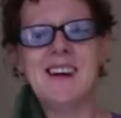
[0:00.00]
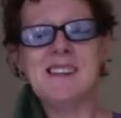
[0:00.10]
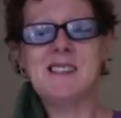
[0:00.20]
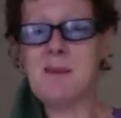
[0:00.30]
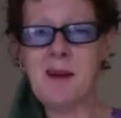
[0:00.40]

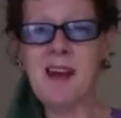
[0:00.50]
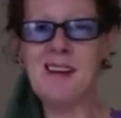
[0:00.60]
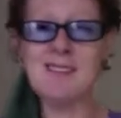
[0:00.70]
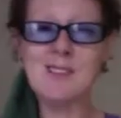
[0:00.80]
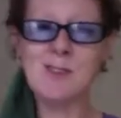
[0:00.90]

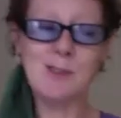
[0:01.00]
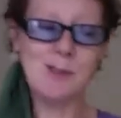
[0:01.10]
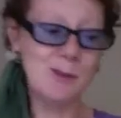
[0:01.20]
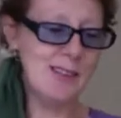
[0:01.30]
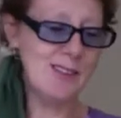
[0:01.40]
somehow
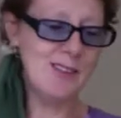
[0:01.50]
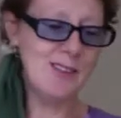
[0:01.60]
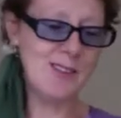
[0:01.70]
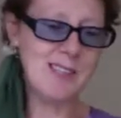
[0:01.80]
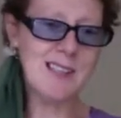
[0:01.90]
to,
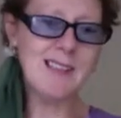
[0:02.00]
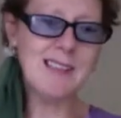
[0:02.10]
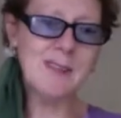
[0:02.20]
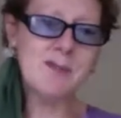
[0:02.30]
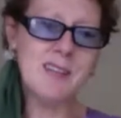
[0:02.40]
to
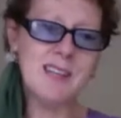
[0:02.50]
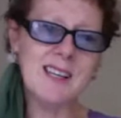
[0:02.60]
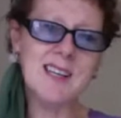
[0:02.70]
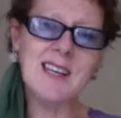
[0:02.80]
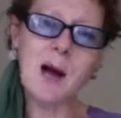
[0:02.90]
live in
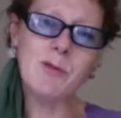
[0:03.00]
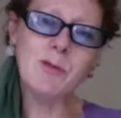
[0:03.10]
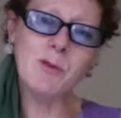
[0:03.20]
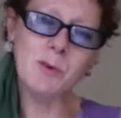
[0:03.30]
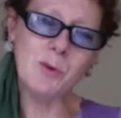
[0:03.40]
any
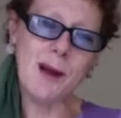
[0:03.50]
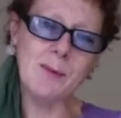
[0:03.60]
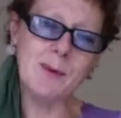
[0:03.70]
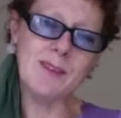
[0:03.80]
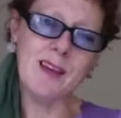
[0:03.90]
comfortable
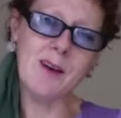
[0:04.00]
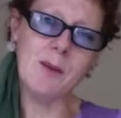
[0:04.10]
way with that.